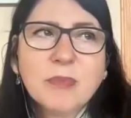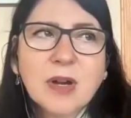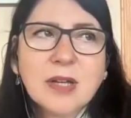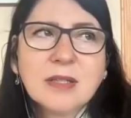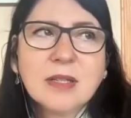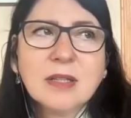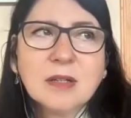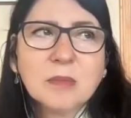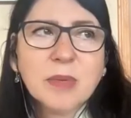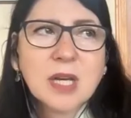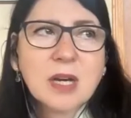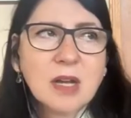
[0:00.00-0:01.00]
press a little
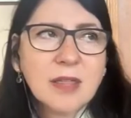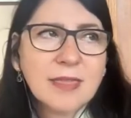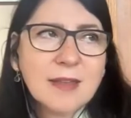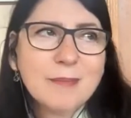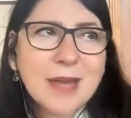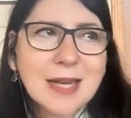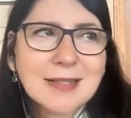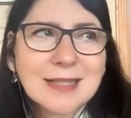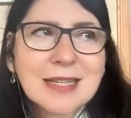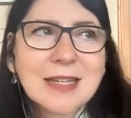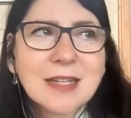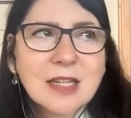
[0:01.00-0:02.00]
bit on the
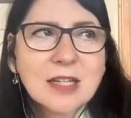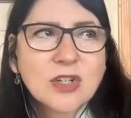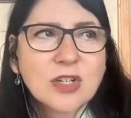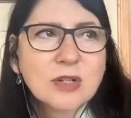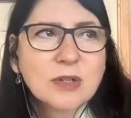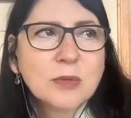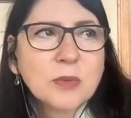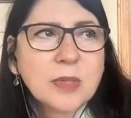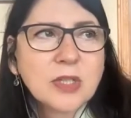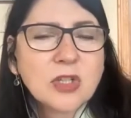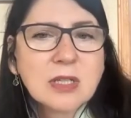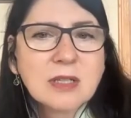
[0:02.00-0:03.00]
masking issue,
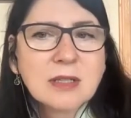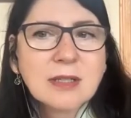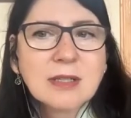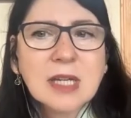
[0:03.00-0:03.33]
which is,